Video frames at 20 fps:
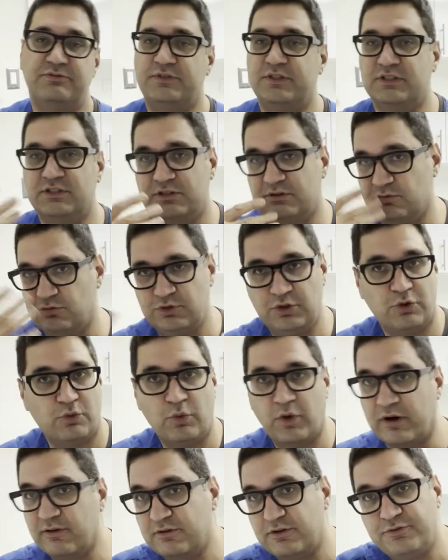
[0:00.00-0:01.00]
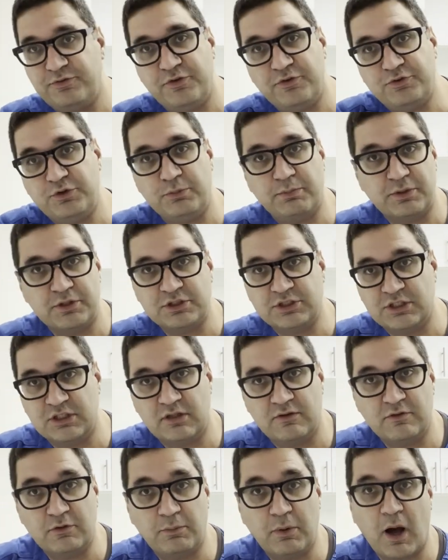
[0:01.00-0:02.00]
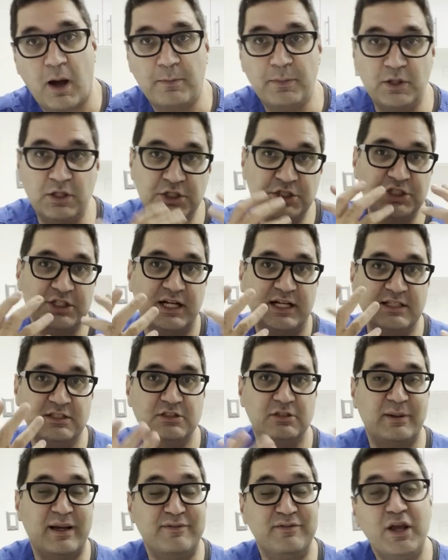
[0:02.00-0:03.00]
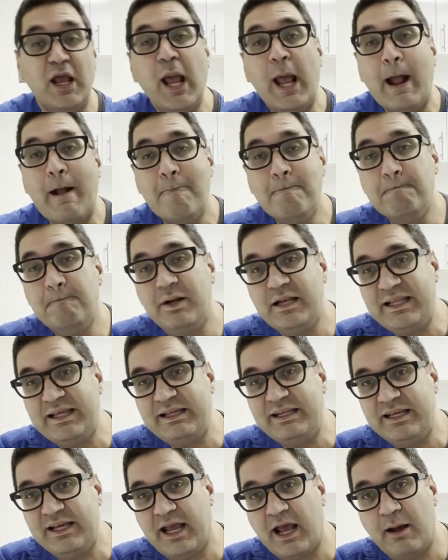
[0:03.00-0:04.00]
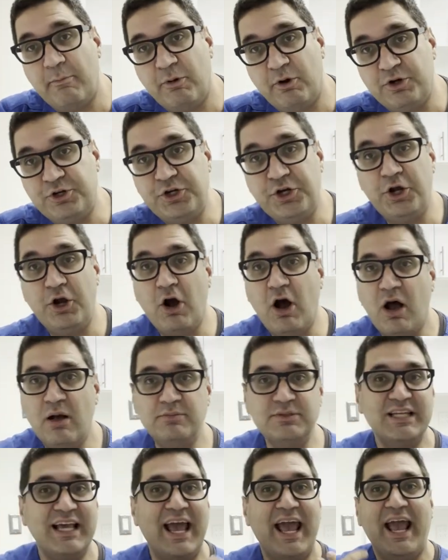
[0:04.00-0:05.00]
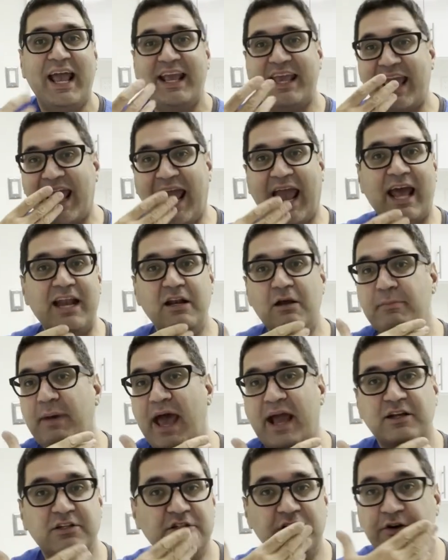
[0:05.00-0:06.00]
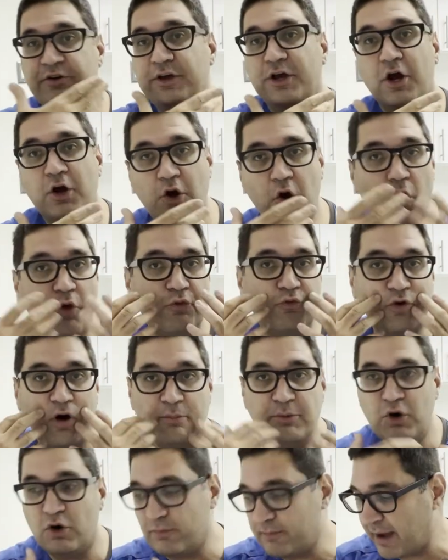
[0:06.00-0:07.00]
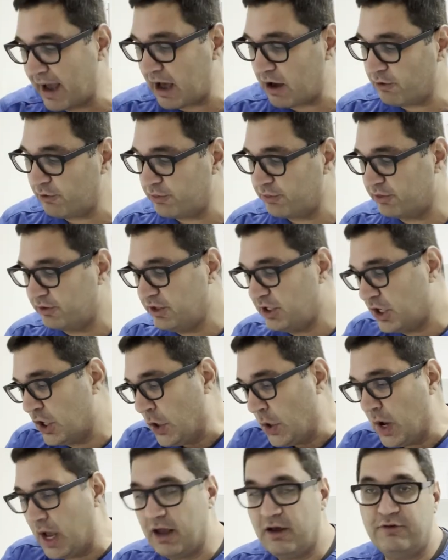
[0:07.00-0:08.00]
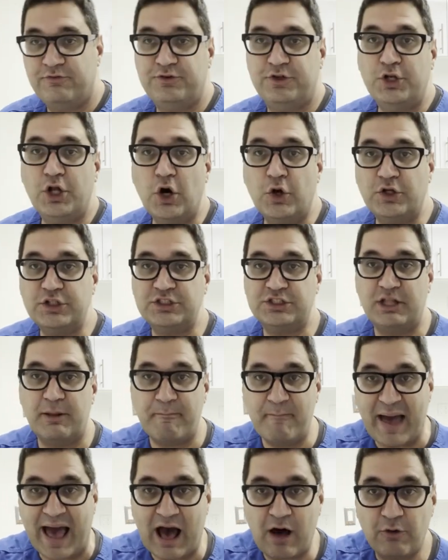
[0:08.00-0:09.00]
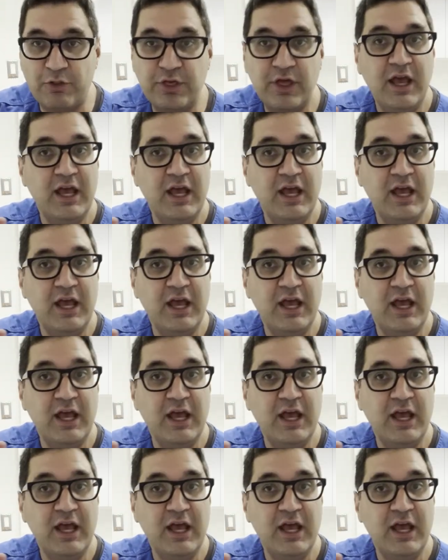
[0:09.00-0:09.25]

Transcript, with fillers: it's you're one of the 50% of the population that ends up having bleeding hemorrhaging gums, can the bacteria go from your mouth? You know, if you notice the mouth